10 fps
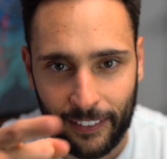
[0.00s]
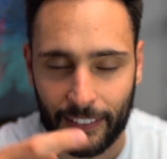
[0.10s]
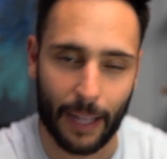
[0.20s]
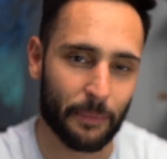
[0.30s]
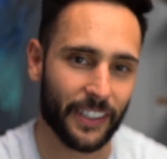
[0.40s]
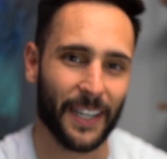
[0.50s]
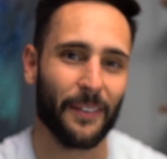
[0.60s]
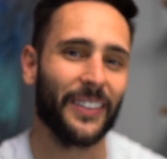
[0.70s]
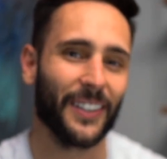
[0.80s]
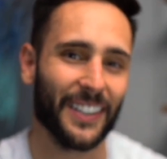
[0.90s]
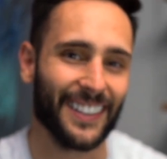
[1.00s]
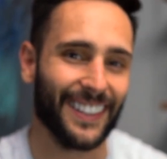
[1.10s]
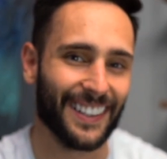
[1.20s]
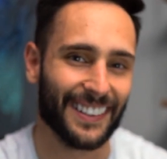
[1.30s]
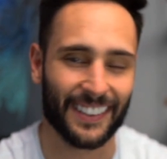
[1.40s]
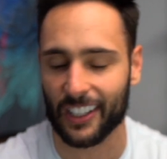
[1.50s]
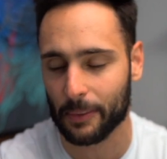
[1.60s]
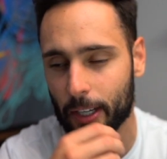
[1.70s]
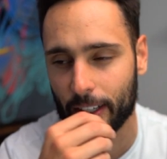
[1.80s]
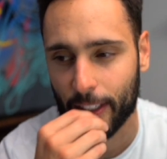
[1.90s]
I'm sitting right there listening to this guy on
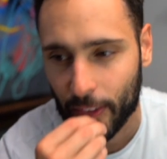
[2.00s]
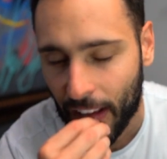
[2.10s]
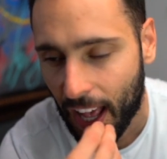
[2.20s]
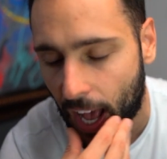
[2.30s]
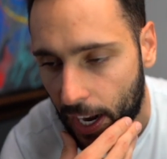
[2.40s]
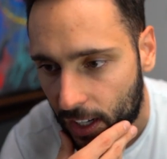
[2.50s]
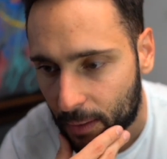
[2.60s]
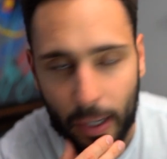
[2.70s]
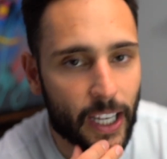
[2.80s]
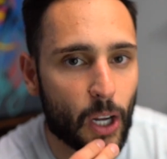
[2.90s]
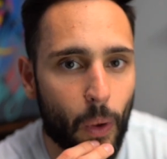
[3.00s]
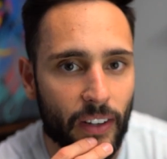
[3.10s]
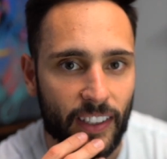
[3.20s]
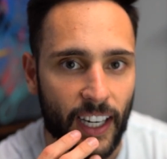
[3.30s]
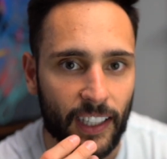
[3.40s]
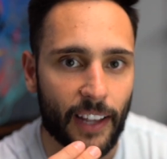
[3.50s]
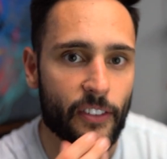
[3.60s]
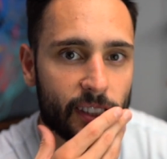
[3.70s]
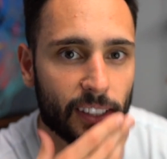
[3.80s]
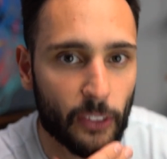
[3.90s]
speaker and he goes, I got a buddy who wants a 911
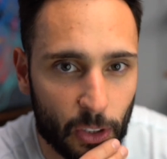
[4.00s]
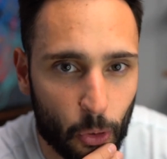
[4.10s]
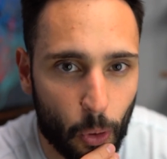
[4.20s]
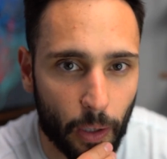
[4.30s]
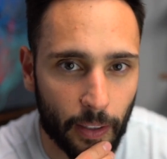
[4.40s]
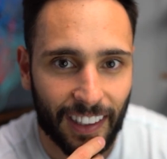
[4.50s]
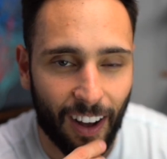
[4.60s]
GT3 Touring.